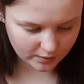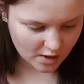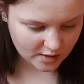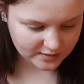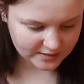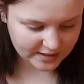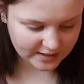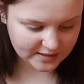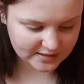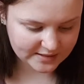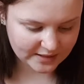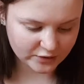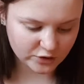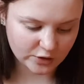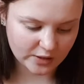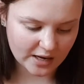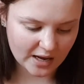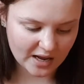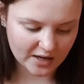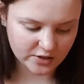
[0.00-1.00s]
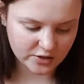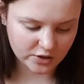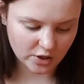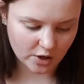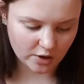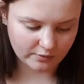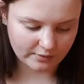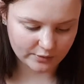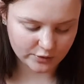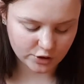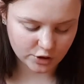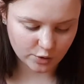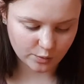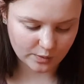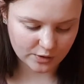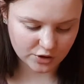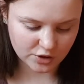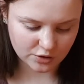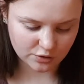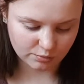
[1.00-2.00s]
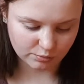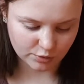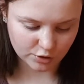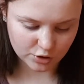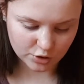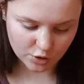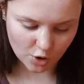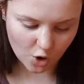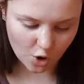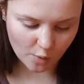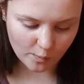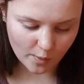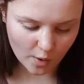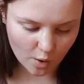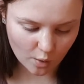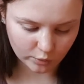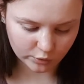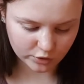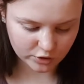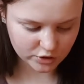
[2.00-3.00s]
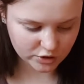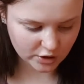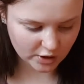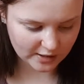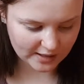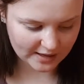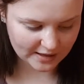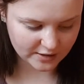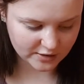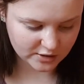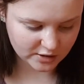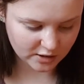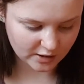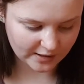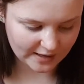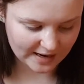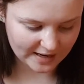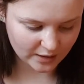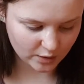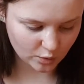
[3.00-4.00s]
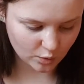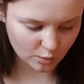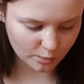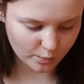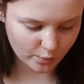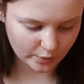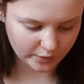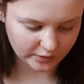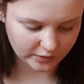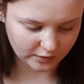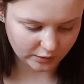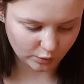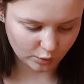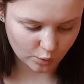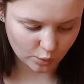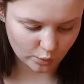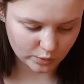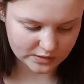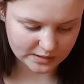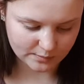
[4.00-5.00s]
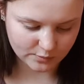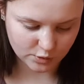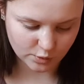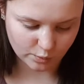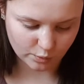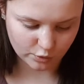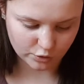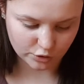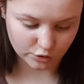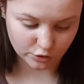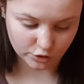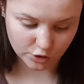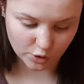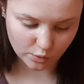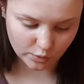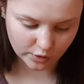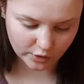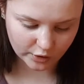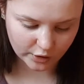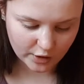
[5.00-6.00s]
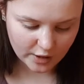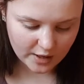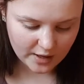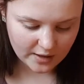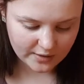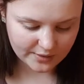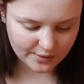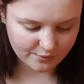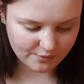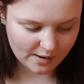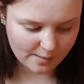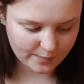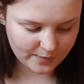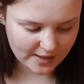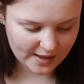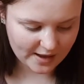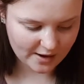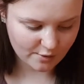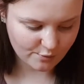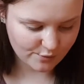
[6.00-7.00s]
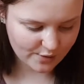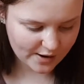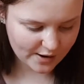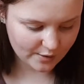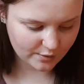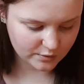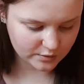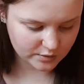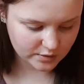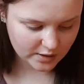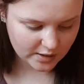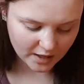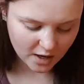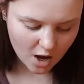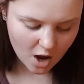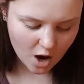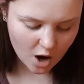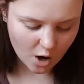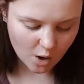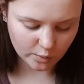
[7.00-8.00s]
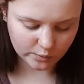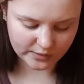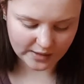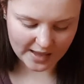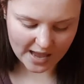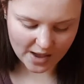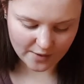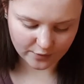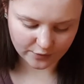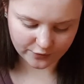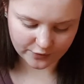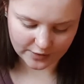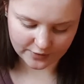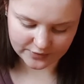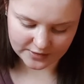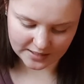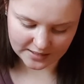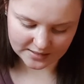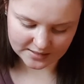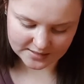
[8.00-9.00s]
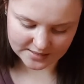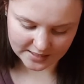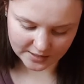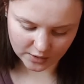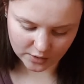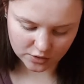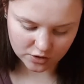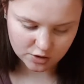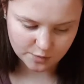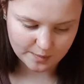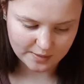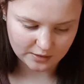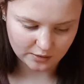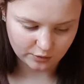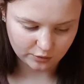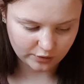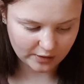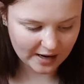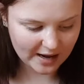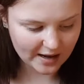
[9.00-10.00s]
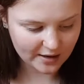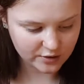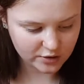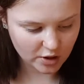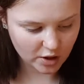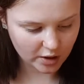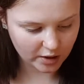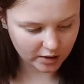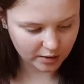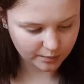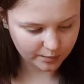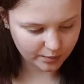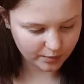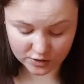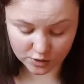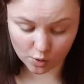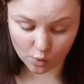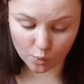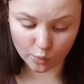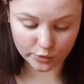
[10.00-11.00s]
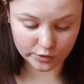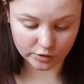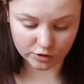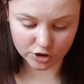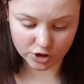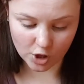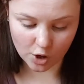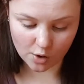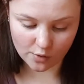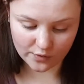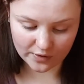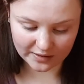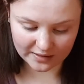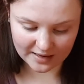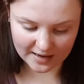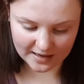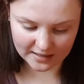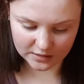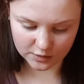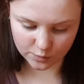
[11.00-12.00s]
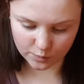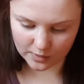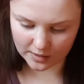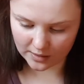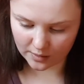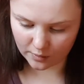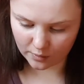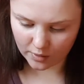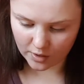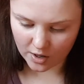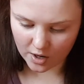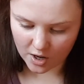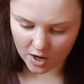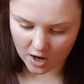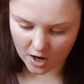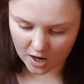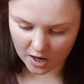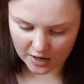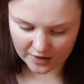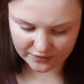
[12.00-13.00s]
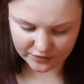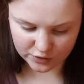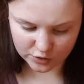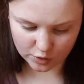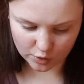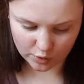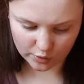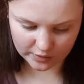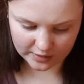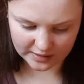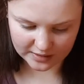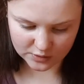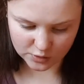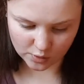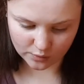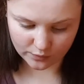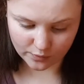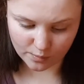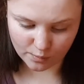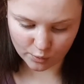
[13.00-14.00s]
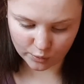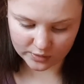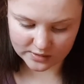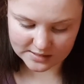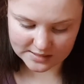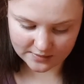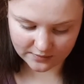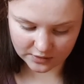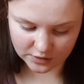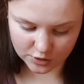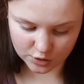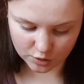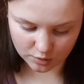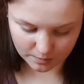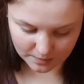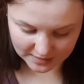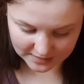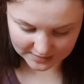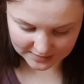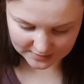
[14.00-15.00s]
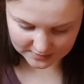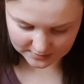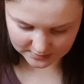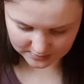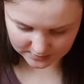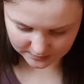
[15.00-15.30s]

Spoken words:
Take a section of hair starting around 2 inches from the scalp, hold to start at a slight angle, pointing the cool tip towards your shoulder, then wrap the hair around, hold the hair for 5 to 8 seconds depending on your hair type. It's got auto shut off again as well. The tongue is on for more than 72 minutes.